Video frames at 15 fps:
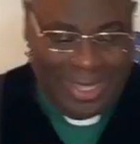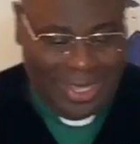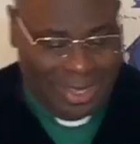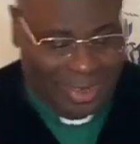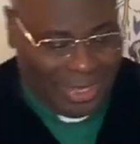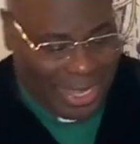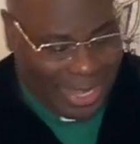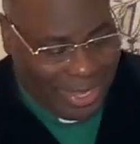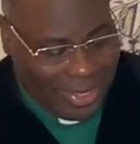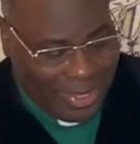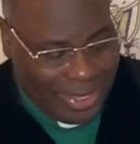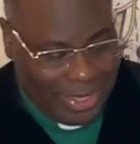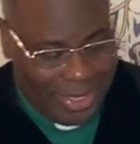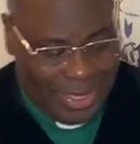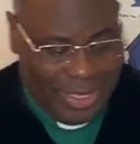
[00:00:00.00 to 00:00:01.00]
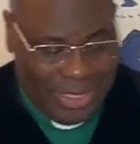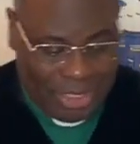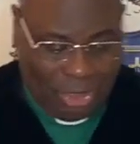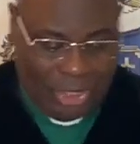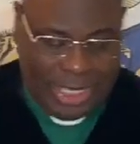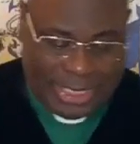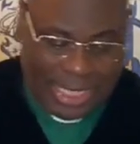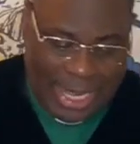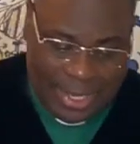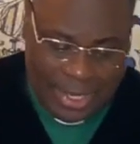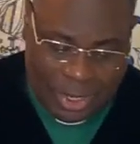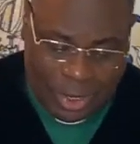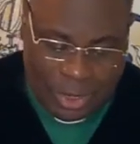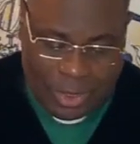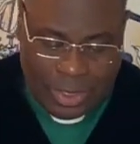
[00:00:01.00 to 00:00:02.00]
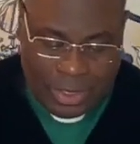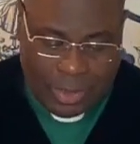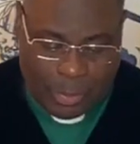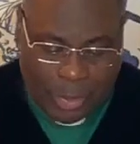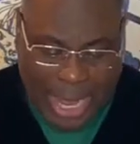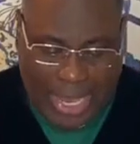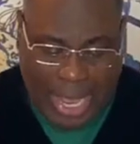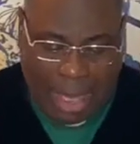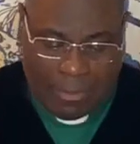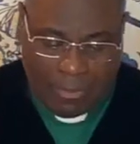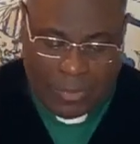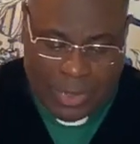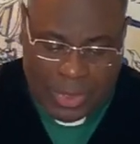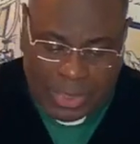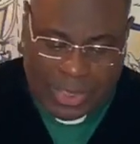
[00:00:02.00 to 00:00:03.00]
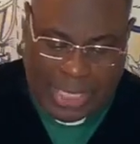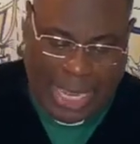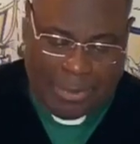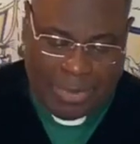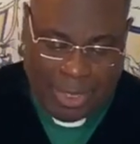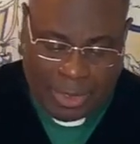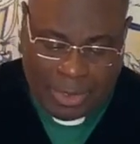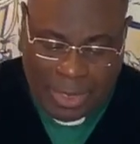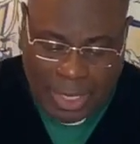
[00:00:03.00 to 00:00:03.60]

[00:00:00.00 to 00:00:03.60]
Okay. So he telling her to bring up Samuel.